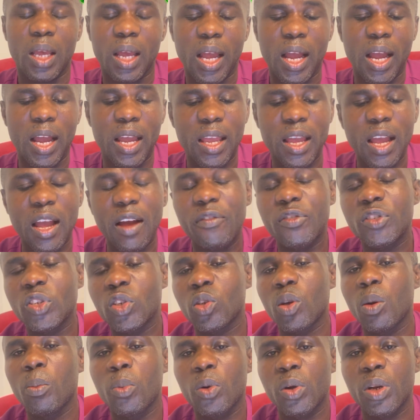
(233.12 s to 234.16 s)
I have
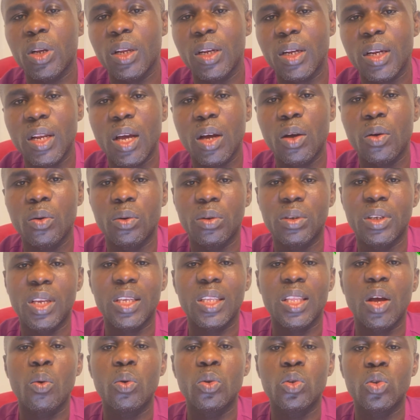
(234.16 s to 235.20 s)
somebody now,
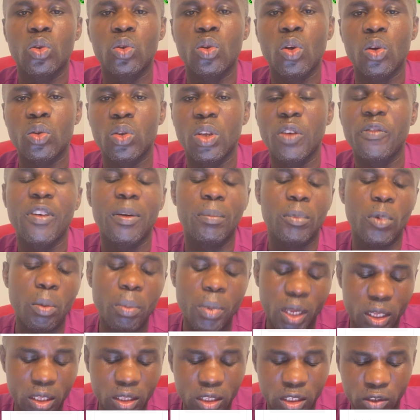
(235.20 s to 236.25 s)
like I want to talk to. If I'm not
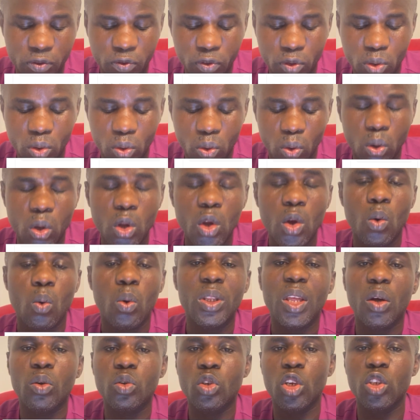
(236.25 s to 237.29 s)
making this video,
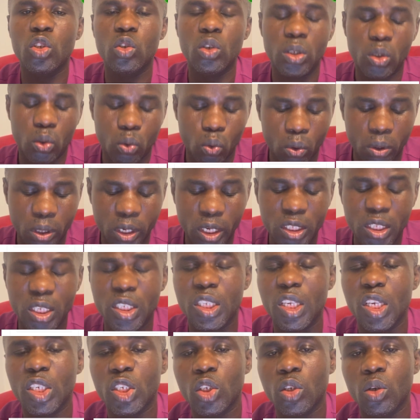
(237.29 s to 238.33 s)
what I'll just do is to create a
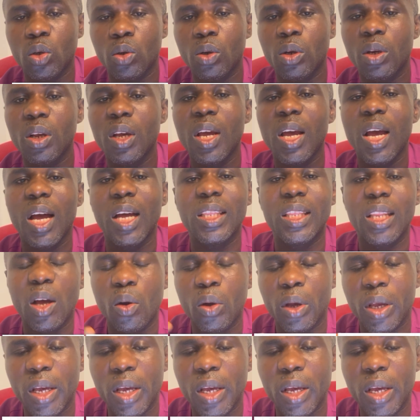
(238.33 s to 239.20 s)
session and I'll